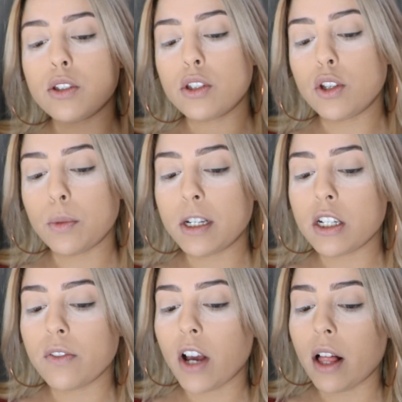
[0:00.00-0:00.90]
too much
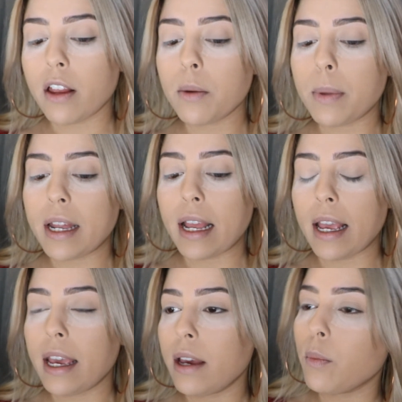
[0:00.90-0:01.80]
of color, but
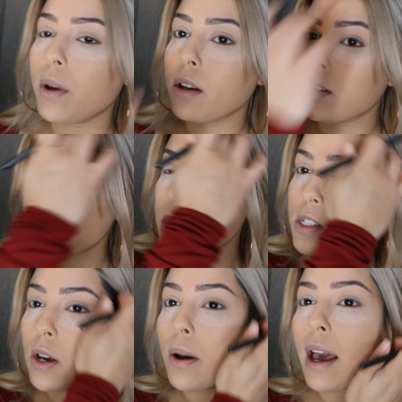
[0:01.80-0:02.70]
it will just
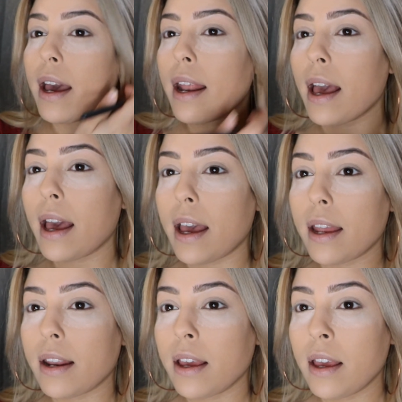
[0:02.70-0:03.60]
go ahead
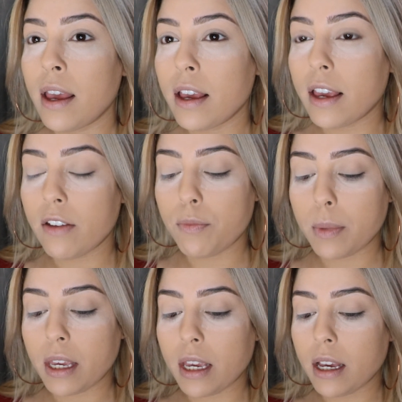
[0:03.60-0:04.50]
and give
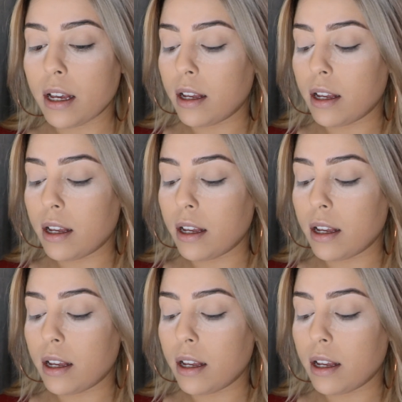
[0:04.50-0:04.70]
me